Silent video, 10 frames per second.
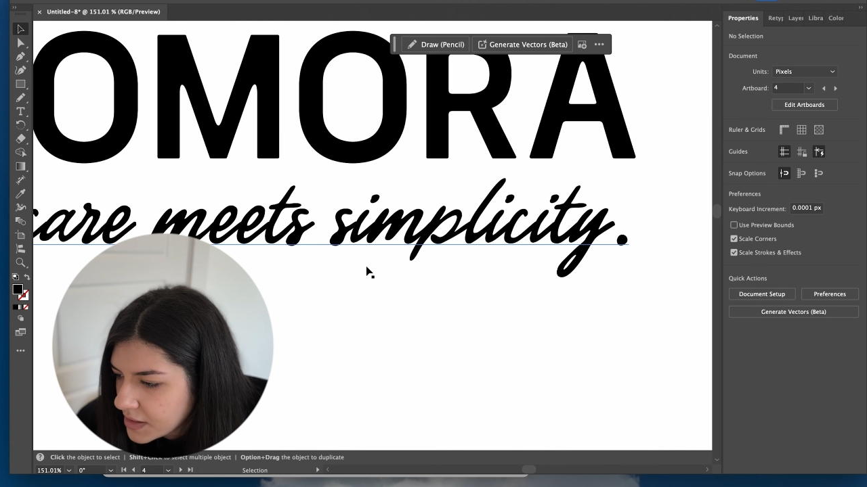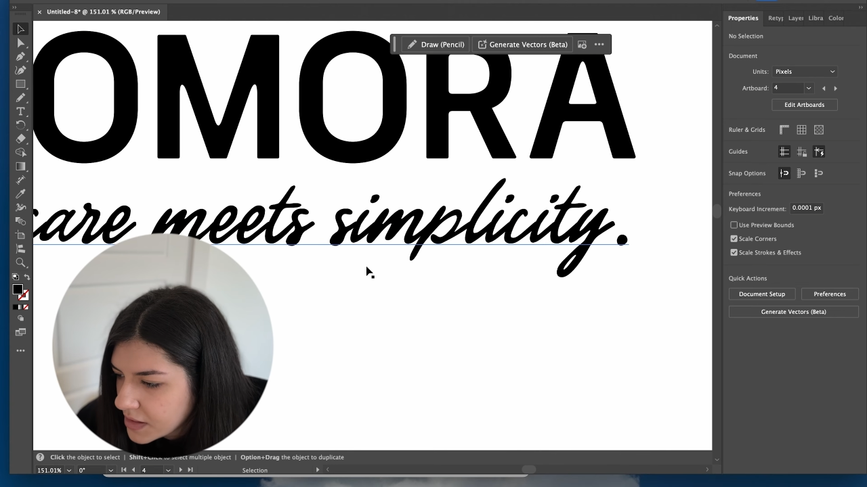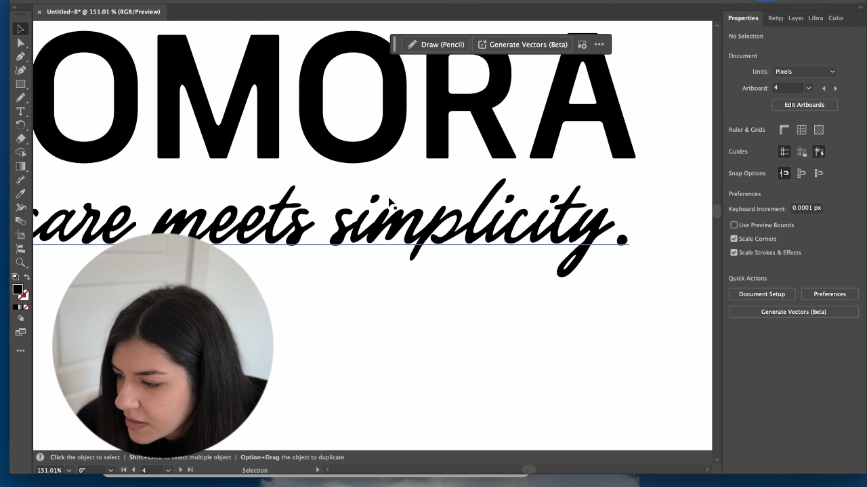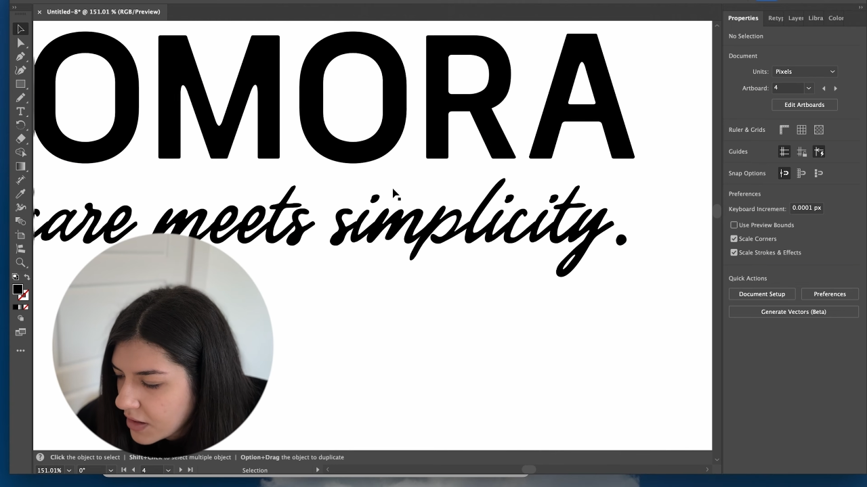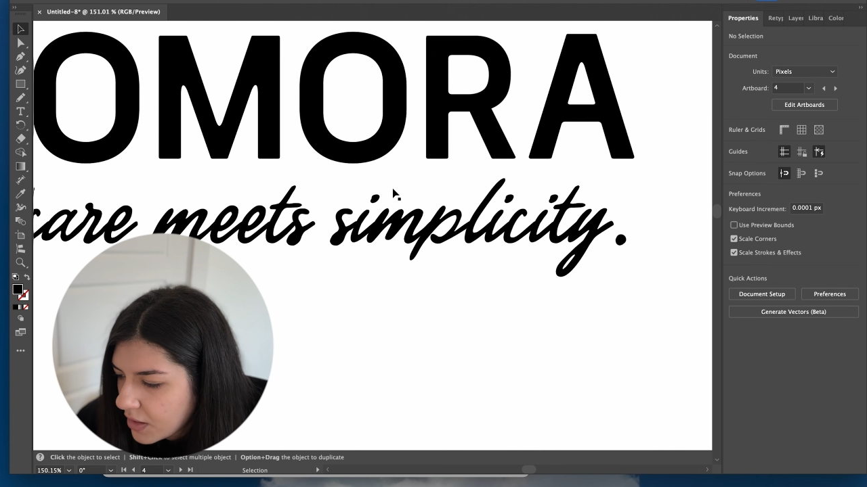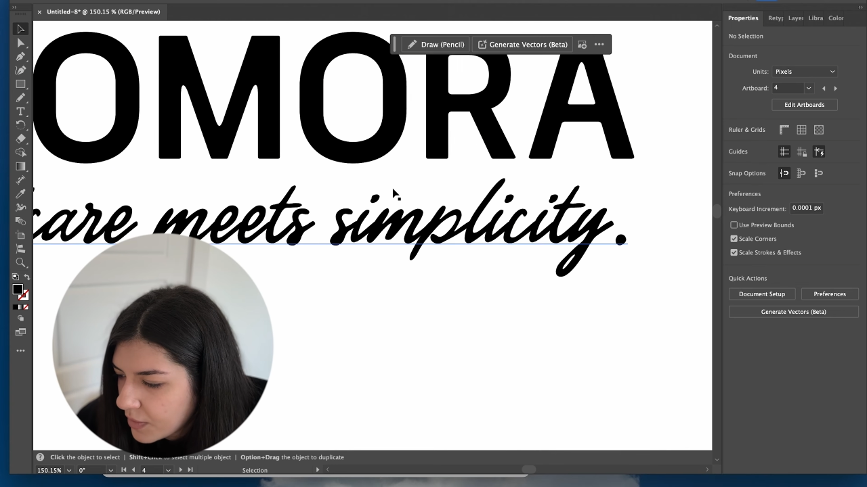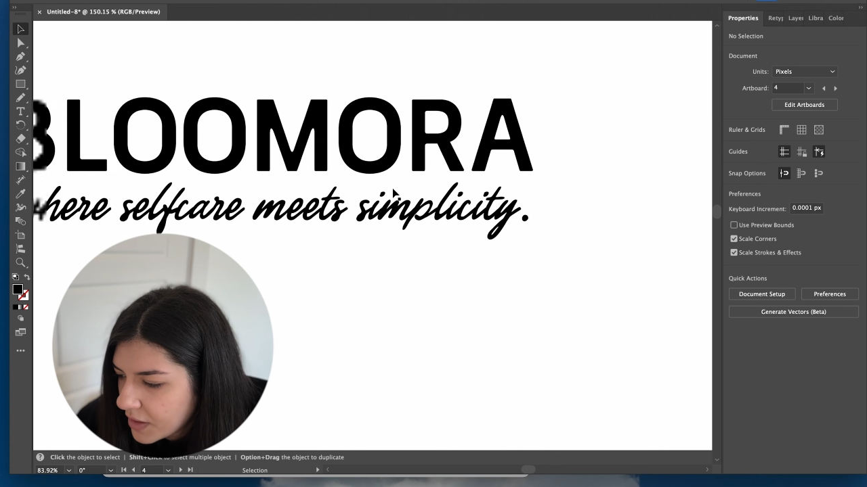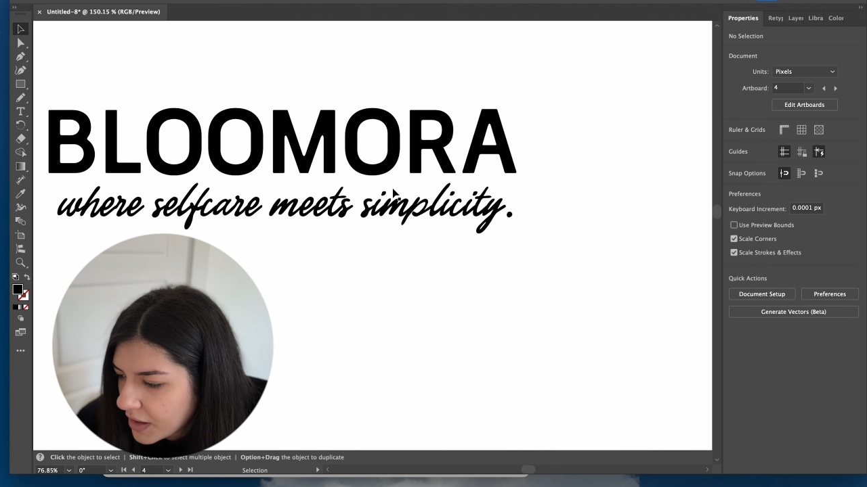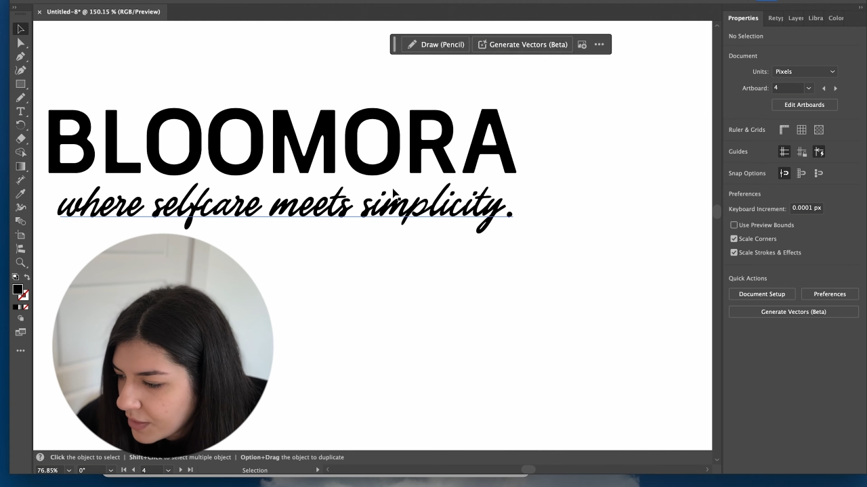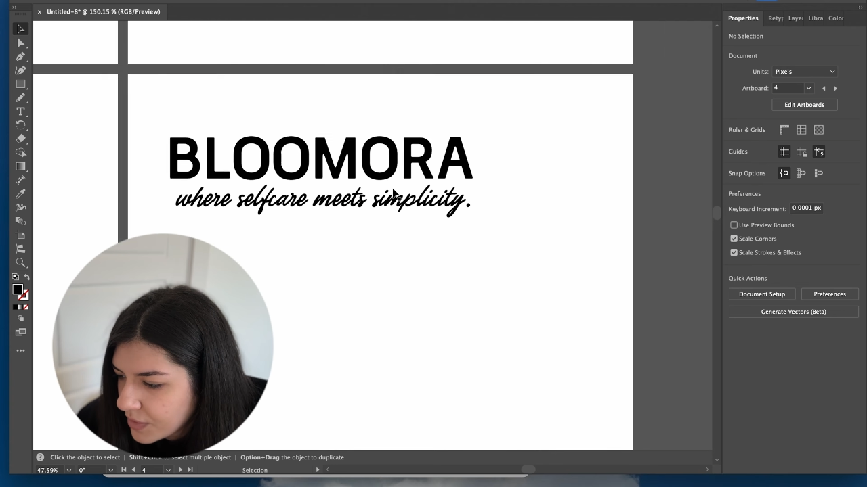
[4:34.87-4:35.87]
It's not what
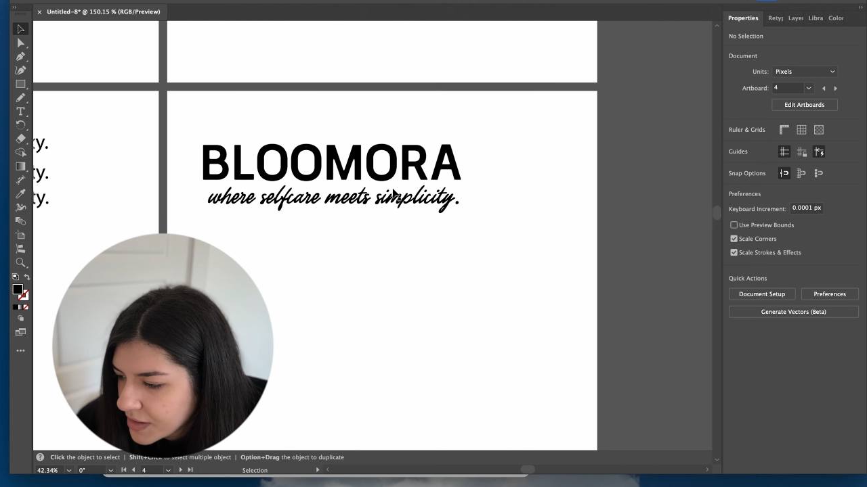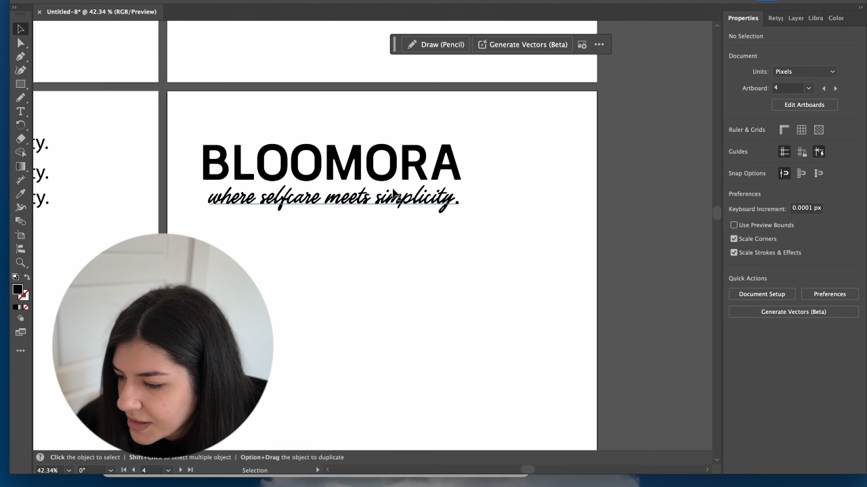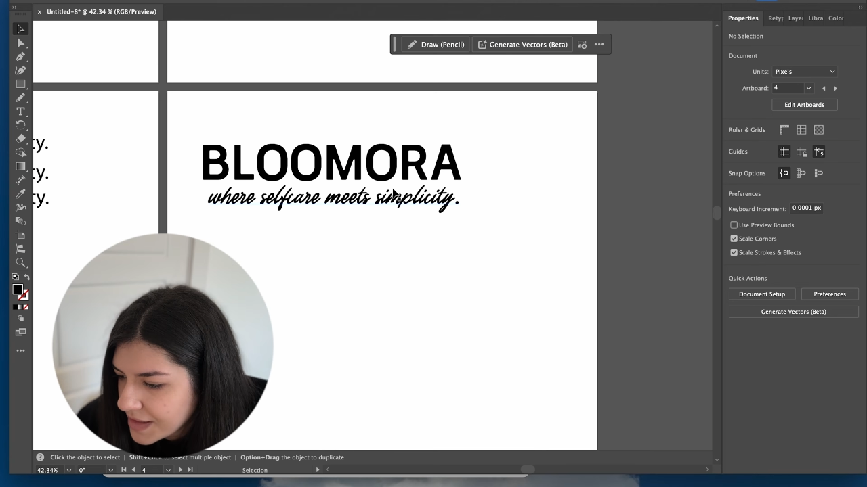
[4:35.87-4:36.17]
I was